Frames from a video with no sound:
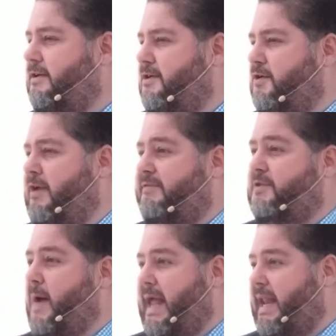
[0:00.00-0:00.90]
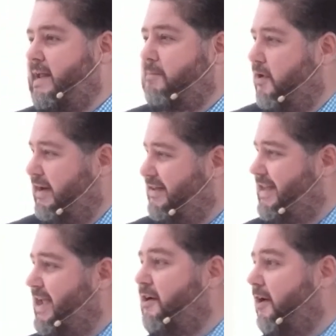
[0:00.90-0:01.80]
You don't have to wait anymore. He's
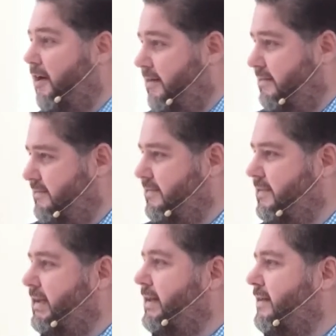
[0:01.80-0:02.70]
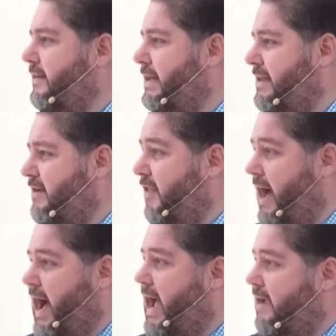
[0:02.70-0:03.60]
here. He's
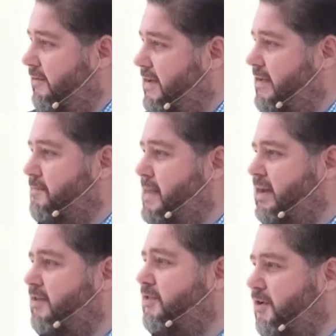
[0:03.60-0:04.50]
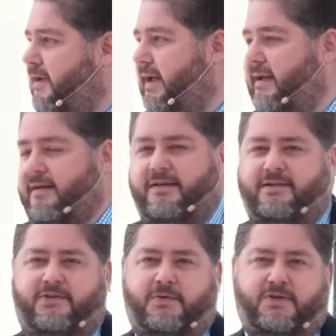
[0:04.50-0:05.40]
alive. He's ministering
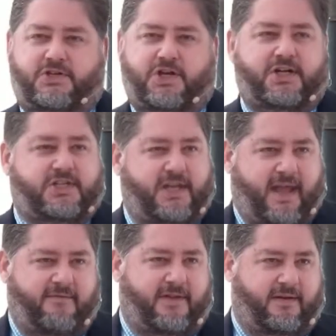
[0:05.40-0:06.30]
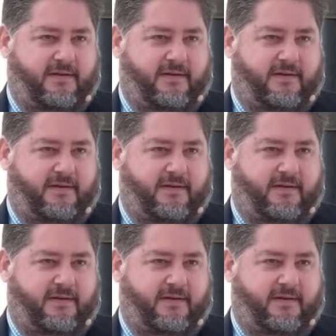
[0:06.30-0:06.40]
to his church in heaven.